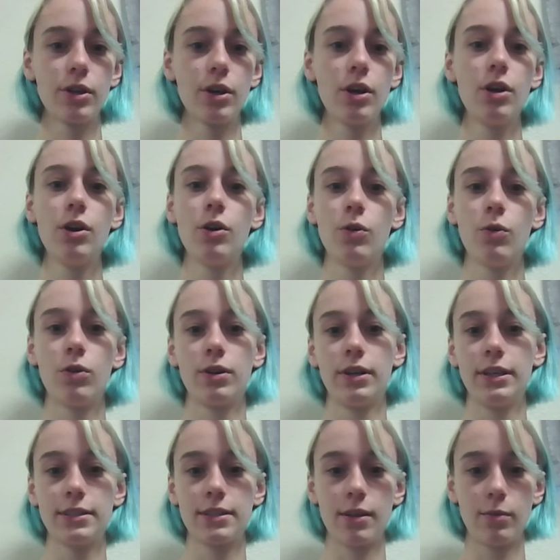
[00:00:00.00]
or need
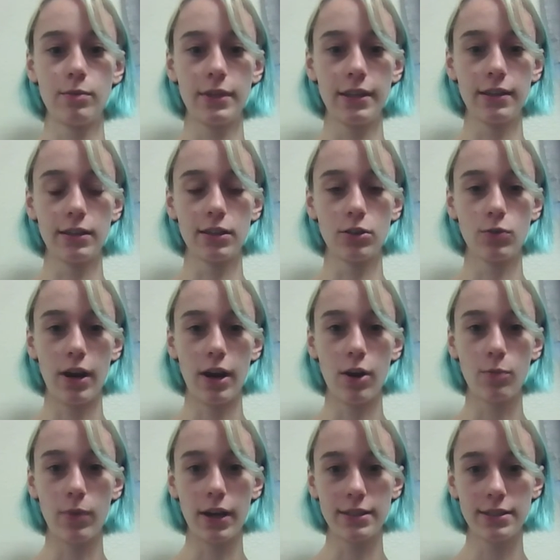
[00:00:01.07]
something to ground
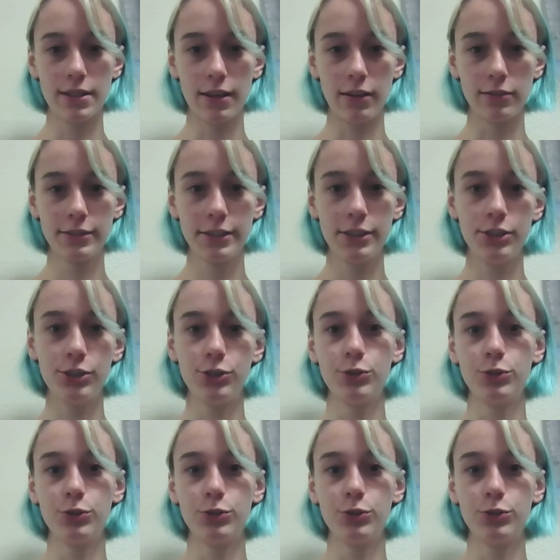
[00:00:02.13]
myself to,